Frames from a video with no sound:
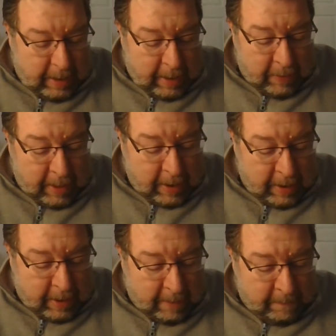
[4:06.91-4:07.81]
And then
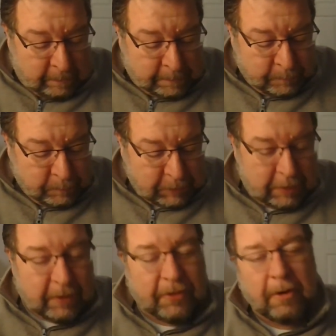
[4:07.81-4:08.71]

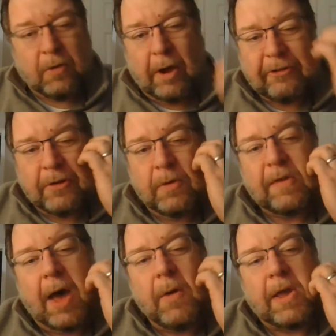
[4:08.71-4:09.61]
the third question was,
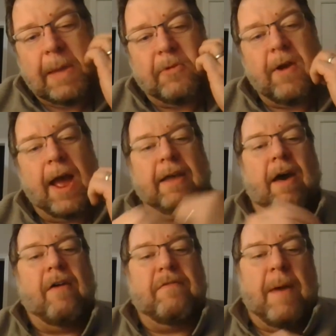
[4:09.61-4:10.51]
how do I keep track
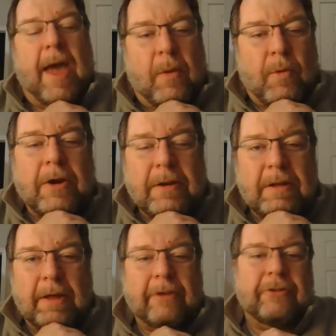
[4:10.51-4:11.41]
of my record
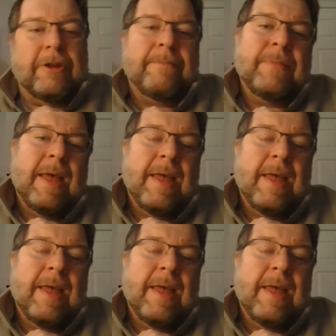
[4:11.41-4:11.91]
collection?